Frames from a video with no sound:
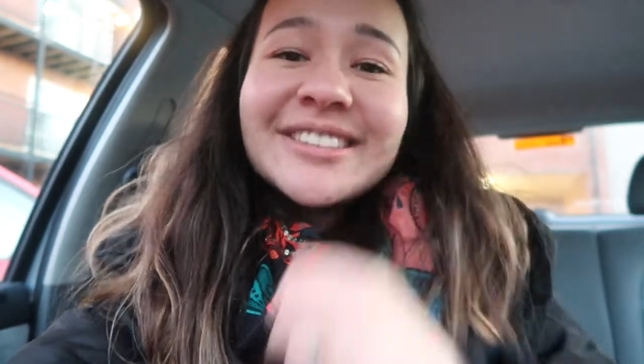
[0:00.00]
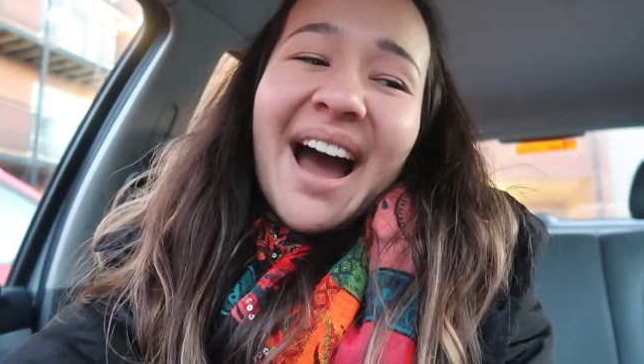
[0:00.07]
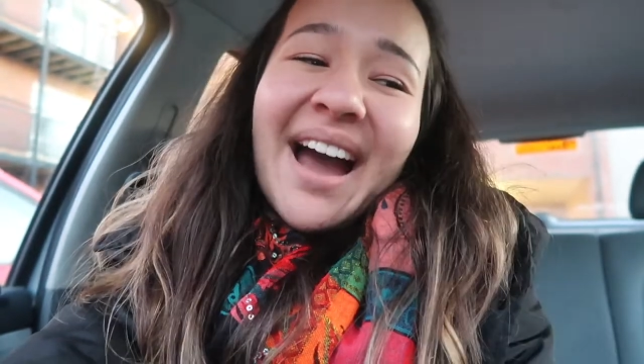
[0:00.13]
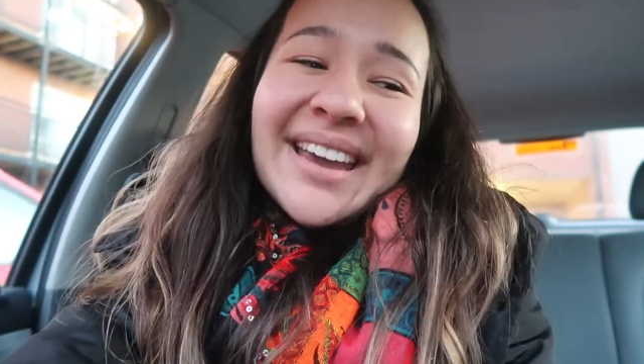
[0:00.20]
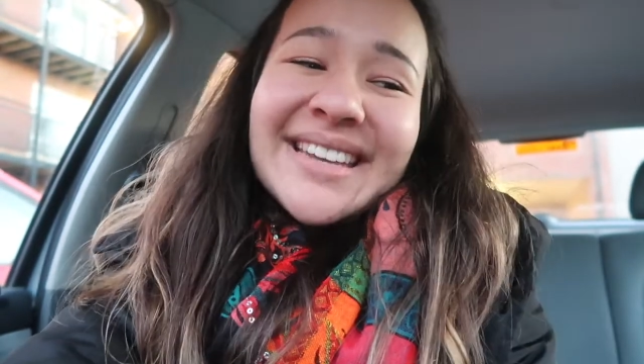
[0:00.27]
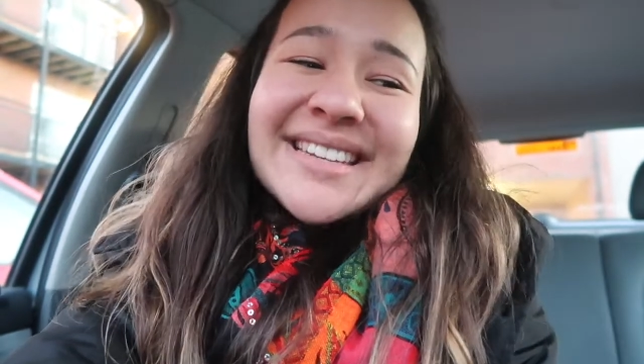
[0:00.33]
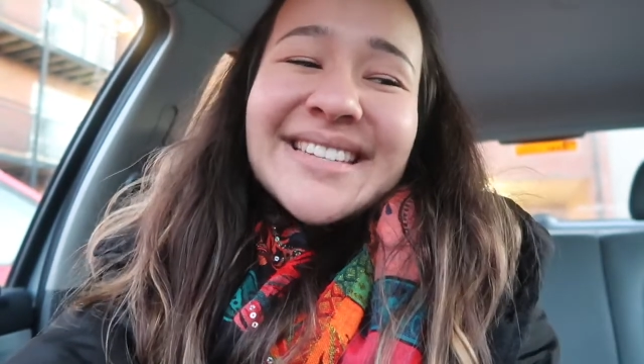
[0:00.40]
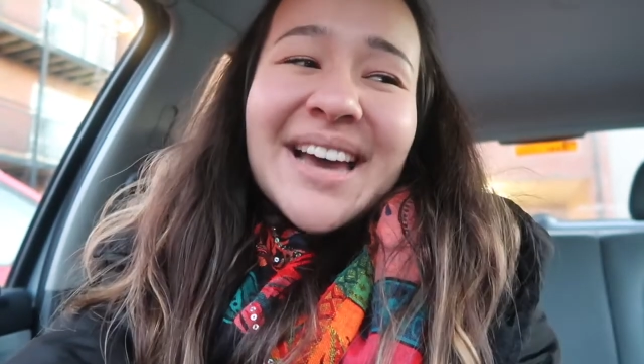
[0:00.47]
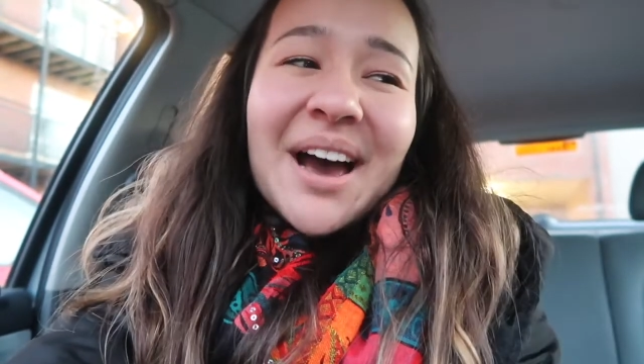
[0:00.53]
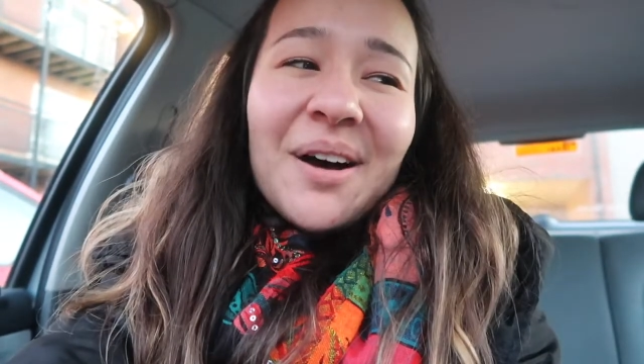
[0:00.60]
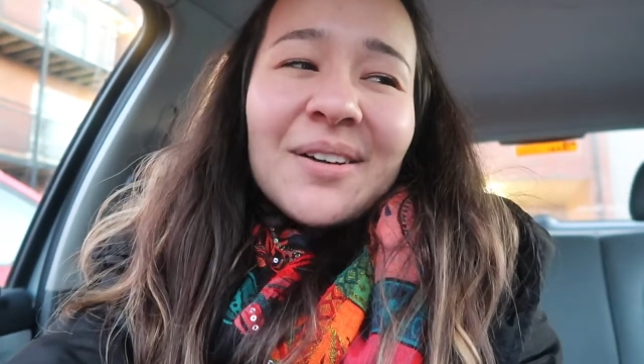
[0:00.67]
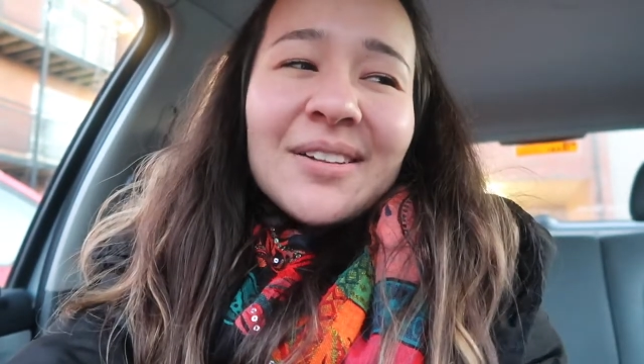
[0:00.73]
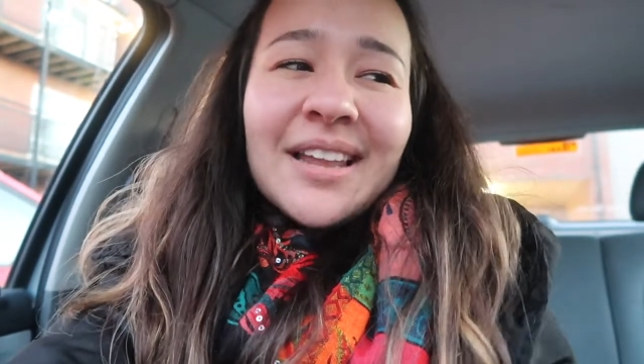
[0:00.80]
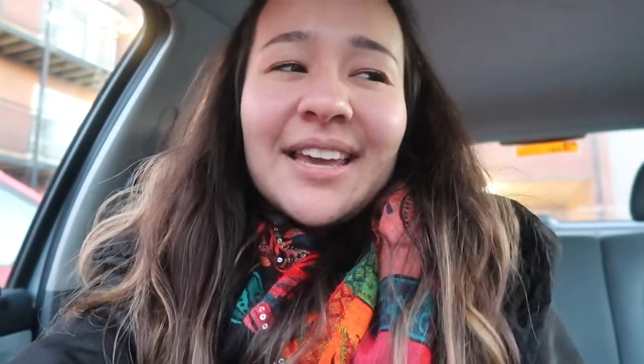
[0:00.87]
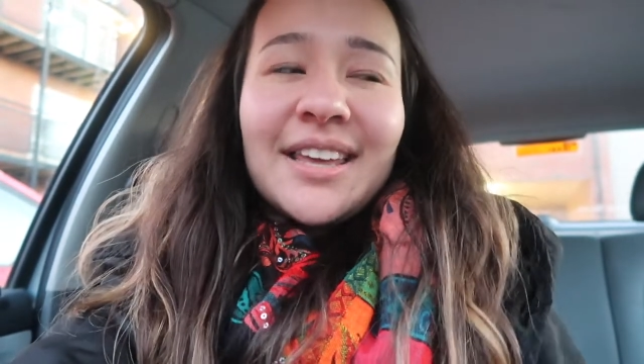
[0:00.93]
I can
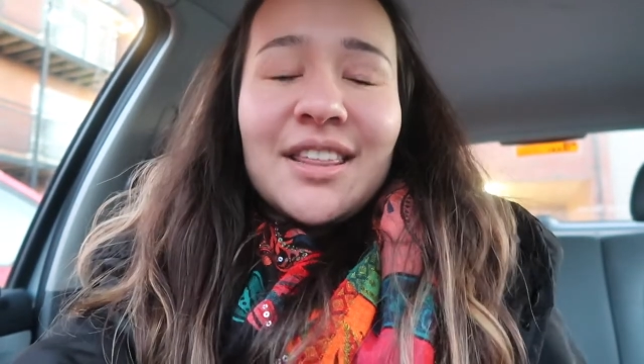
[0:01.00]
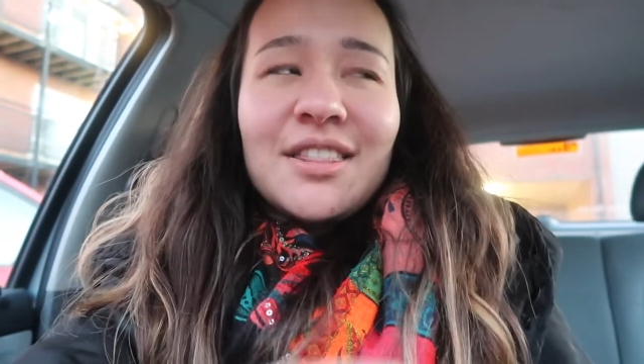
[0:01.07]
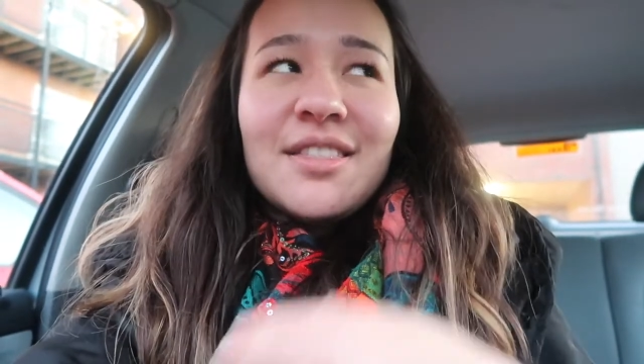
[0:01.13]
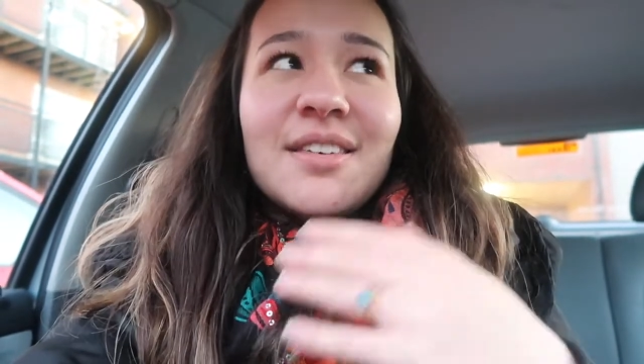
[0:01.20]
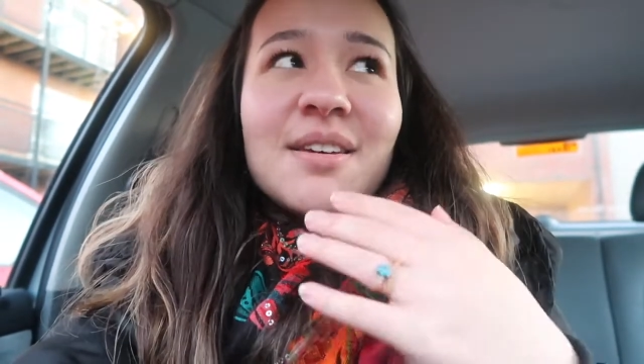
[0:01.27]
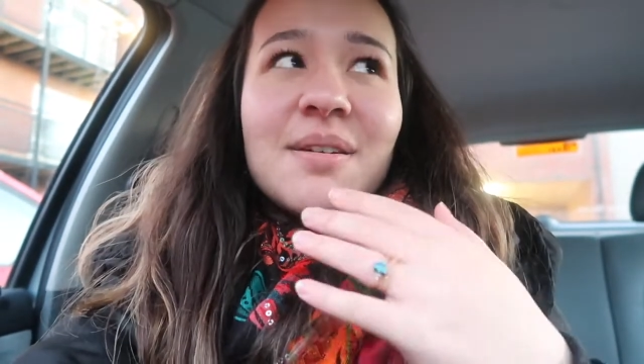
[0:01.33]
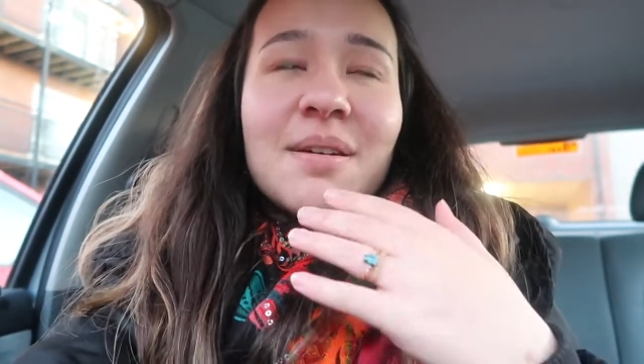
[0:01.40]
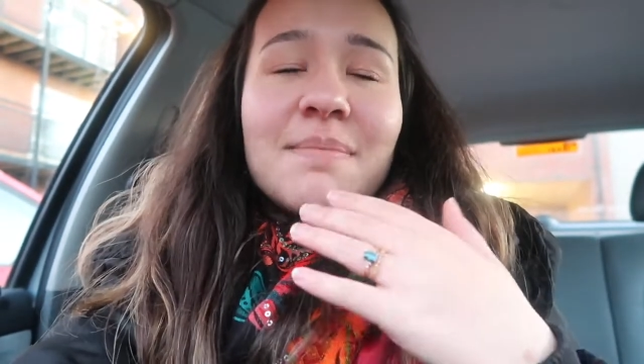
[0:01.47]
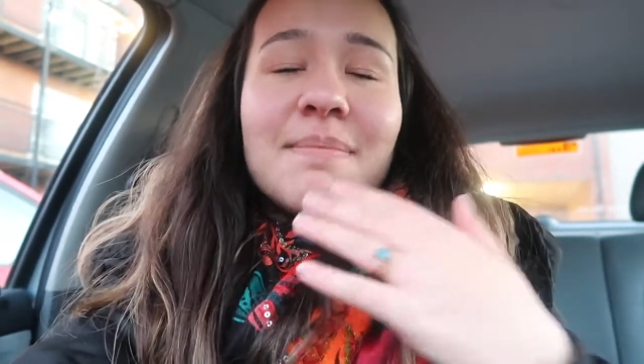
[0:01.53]
tell like the